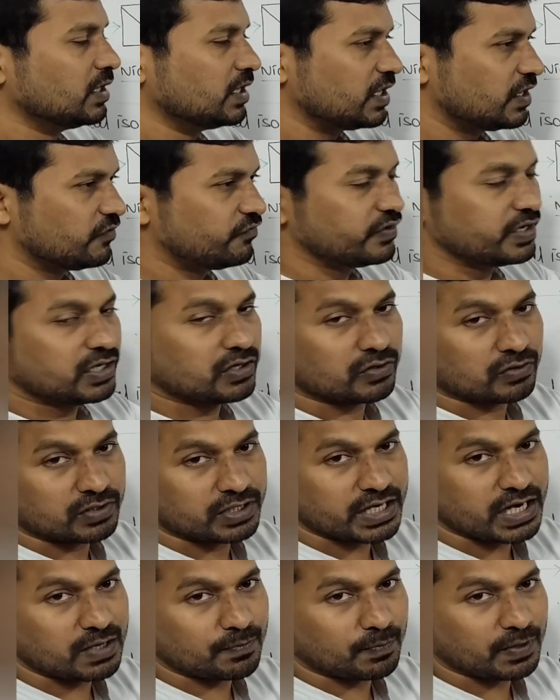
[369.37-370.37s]
If it
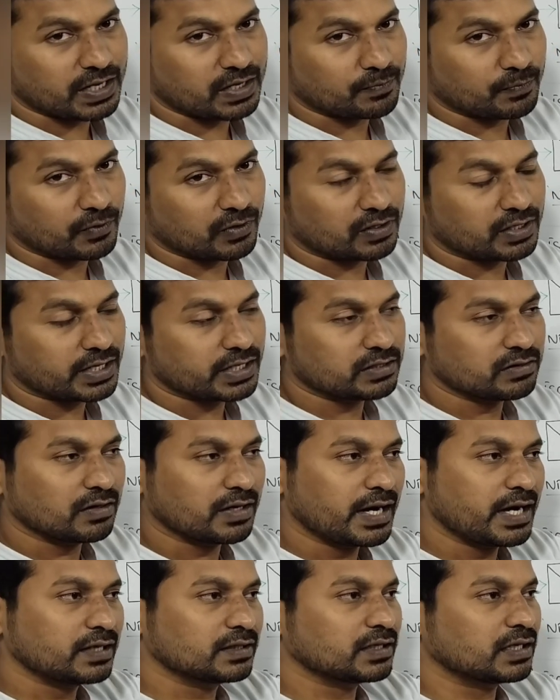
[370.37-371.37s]
rotate plane polarized
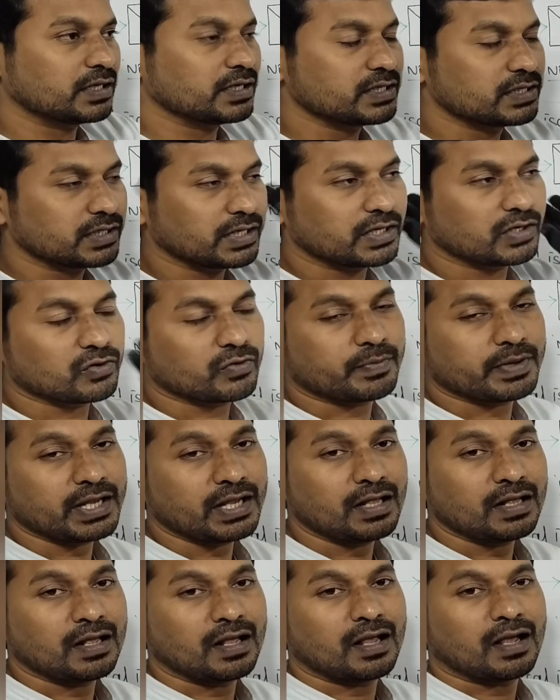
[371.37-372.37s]
light, that is said to
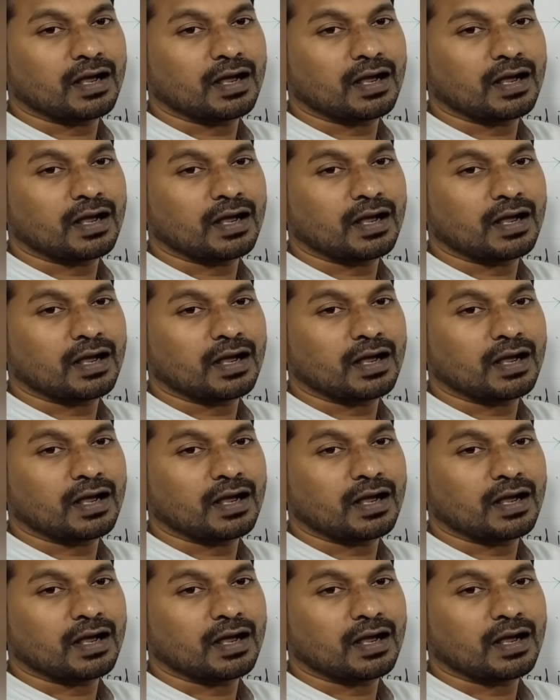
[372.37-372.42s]
be